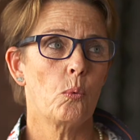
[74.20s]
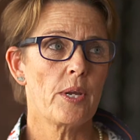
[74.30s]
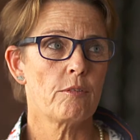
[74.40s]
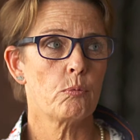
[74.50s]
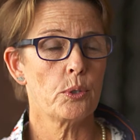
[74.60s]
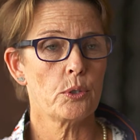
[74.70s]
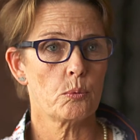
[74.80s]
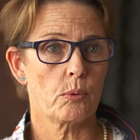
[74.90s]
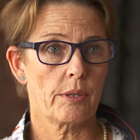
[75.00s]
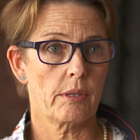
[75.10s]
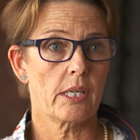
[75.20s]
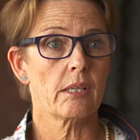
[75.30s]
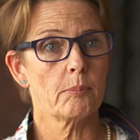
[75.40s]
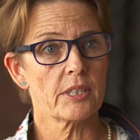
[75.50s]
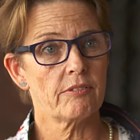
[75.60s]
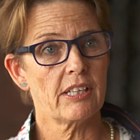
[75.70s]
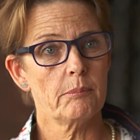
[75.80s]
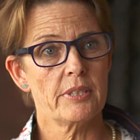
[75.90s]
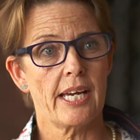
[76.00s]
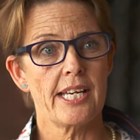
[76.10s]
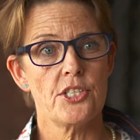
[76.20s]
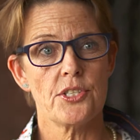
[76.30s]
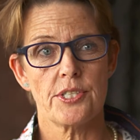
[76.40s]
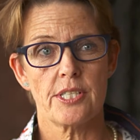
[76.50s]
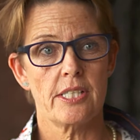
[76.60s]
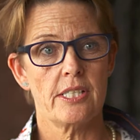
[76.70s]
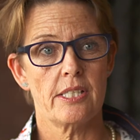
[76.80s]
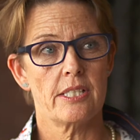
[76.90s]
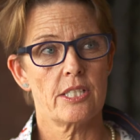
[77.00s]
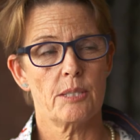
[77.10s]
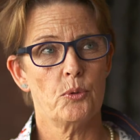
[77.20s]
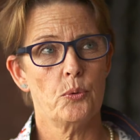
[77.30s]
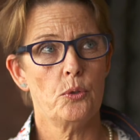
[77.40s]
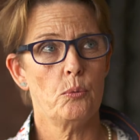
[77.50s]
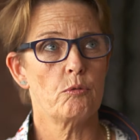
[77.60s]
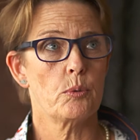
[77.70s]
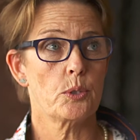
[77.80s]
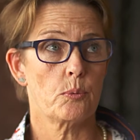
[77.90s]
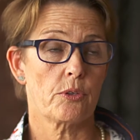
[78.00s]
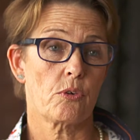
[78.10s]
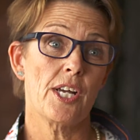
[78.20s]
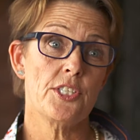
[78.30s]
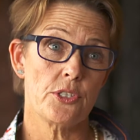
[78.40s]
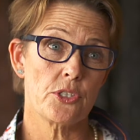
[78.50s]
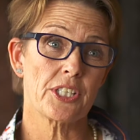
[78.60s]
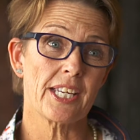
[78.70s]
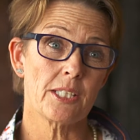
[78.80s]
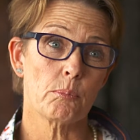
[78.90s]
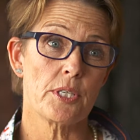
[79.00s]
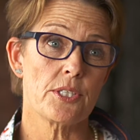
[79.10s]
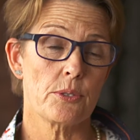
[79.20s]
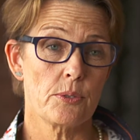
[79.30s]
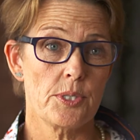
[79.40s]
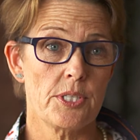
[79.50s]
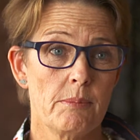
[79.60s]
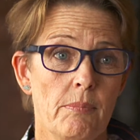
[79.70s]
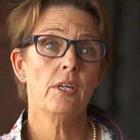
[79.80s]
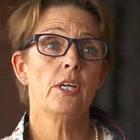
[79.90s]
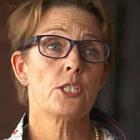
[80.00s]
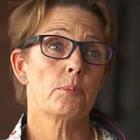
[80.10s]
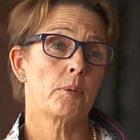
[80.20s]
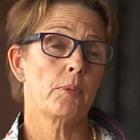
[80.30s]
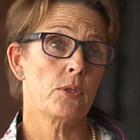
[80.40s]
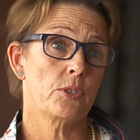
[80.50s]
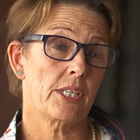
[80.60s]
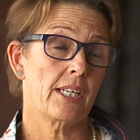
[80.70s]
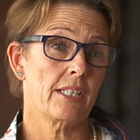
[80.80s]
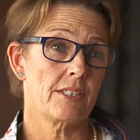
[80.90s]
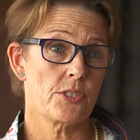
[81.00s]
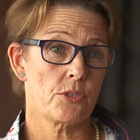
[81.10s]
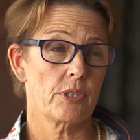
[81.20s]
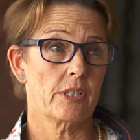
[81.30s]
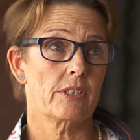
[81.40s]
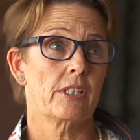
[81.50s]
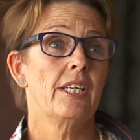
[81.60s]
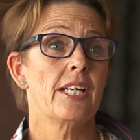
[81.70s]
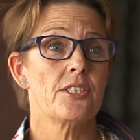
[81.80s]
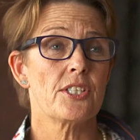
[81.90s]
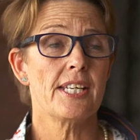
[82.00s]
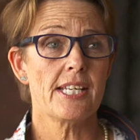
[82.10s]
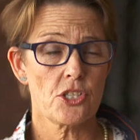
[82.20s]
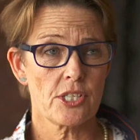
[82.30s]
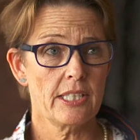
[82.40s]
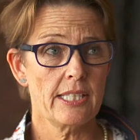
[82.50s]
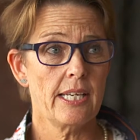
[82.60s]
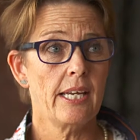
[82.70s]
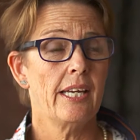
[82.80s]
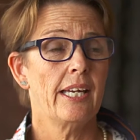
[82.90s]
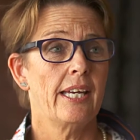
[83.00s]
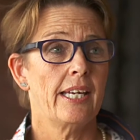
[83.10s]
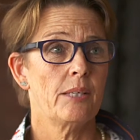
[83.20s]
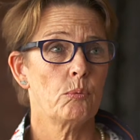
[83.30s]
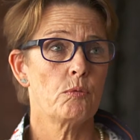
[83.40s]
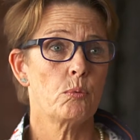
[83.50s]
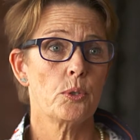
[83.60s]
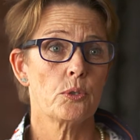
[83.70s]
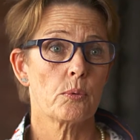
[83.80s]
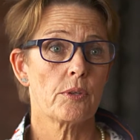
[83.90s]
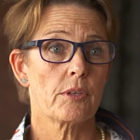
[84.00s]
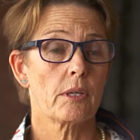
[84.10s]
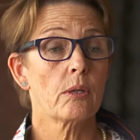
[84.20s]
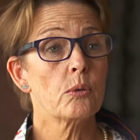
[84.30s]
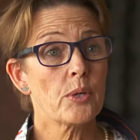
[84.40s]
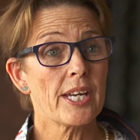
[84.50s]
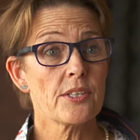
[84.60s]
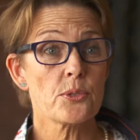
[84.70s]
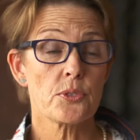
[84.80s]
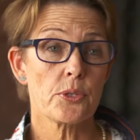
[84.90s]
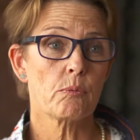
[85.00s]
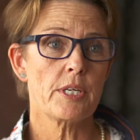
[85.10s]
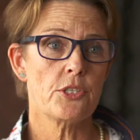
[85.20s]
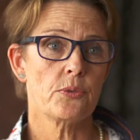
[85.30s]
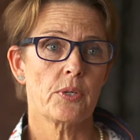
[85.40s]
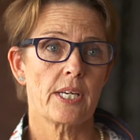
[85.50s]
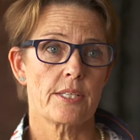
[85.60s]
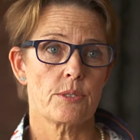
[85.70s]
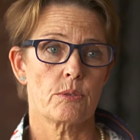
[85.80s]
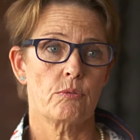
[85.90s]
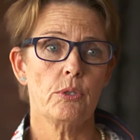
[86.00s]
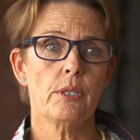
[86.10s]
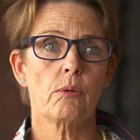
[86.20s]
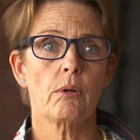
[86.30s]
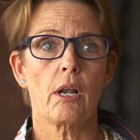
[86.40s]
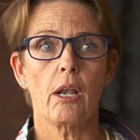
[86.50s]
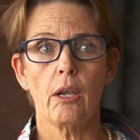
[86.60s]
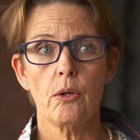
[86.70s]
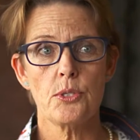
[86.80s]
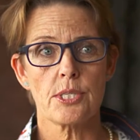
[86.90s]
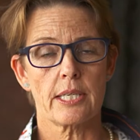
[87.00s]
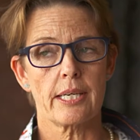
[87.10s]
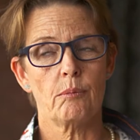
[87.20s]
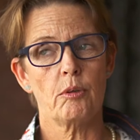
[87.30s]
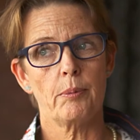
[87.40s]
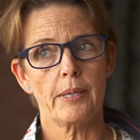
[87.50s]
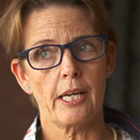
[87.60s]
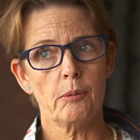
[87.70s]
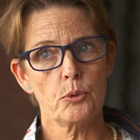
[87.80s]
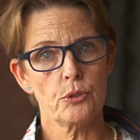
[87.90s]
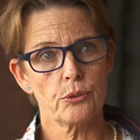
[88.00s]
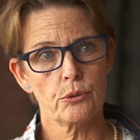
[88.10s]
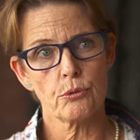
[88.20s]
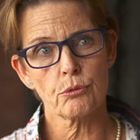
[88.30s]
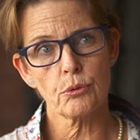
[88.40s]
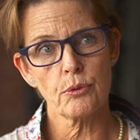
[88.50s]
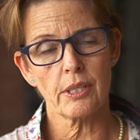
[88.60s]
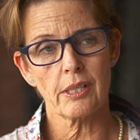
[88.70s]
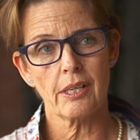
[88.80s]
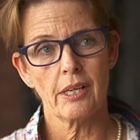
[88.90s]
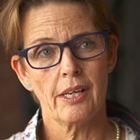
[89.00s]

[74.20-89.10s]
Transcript: we have worked with Economic Development Agency in Timaru, we've worked with Christchurch and Canterbury Tourism to promote our district internationally and we've worked with the local councils and the regional councils very closely and we've been able to, through that,